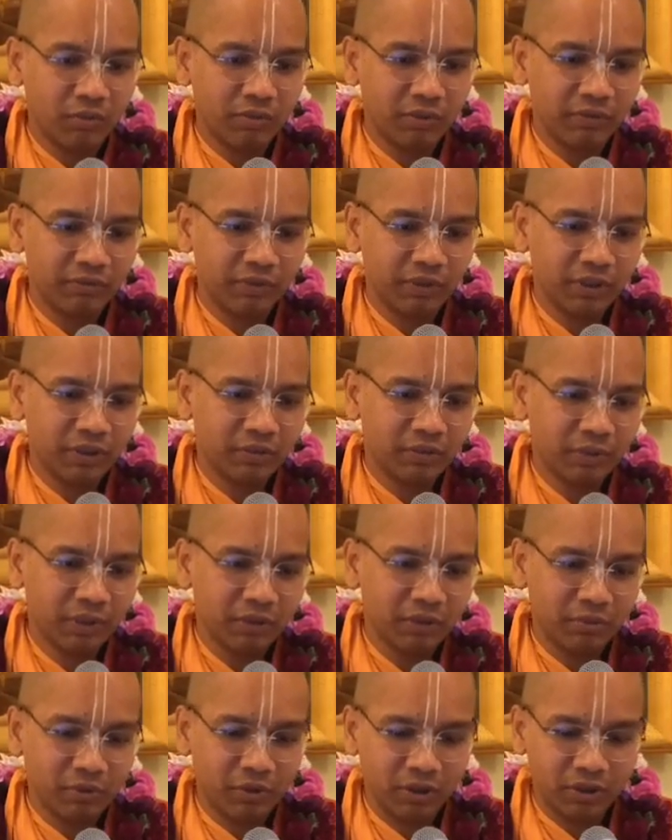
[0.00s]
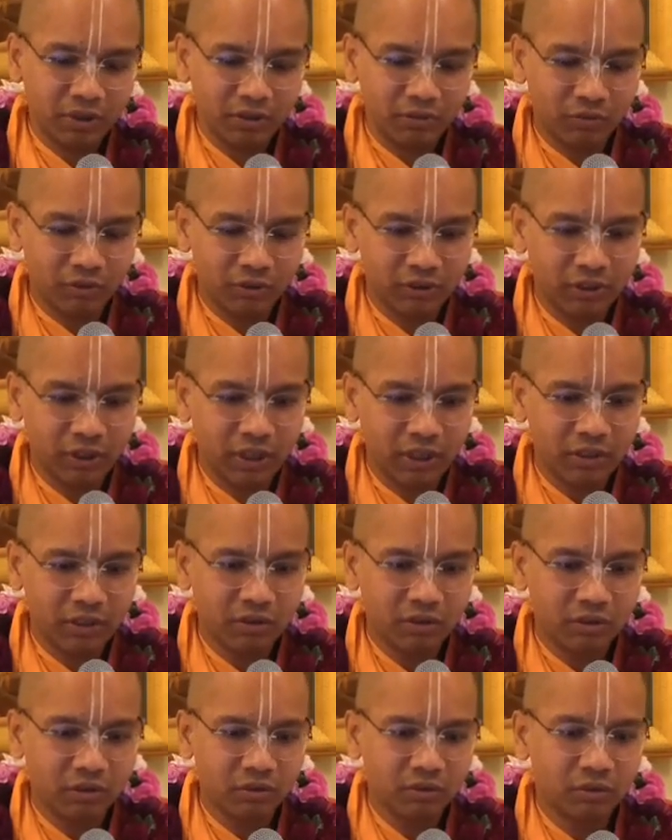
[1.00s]
the first big project was that
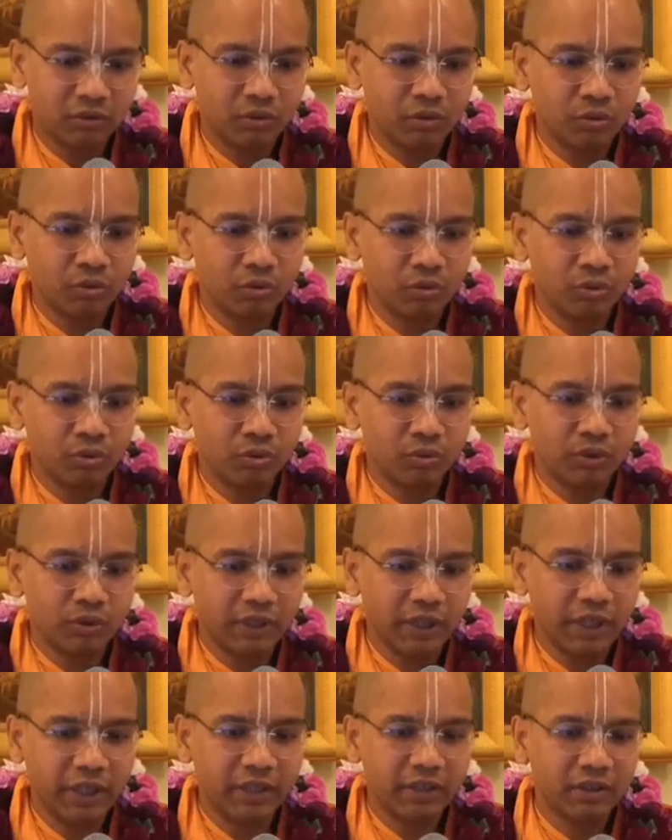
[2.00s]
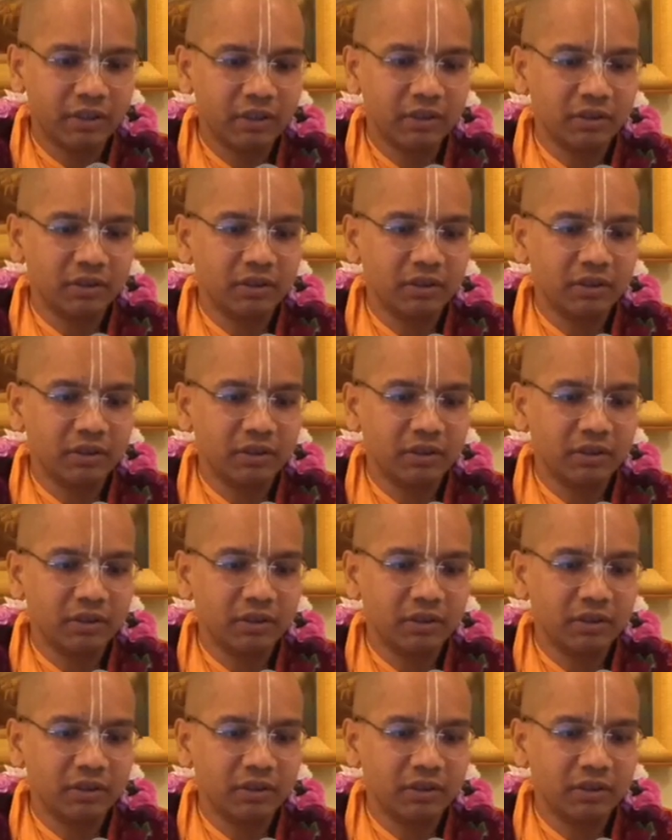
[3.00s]
to get